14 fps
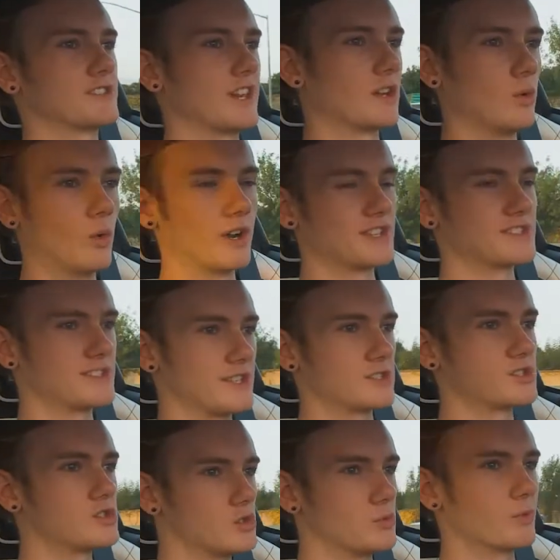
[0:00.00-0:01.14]
gonna want to sit
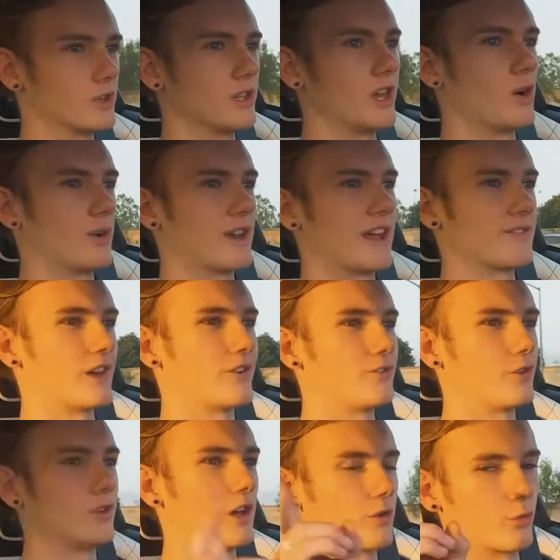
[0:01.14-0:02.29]
super low and have that
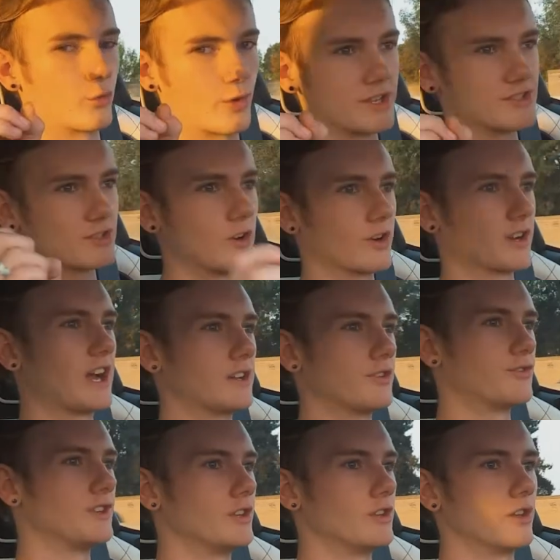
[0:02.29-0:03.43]
full-on race car kind
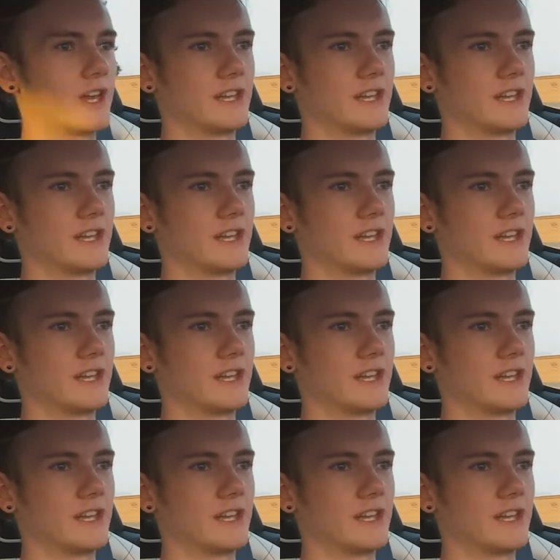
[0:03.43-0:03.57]
of feel,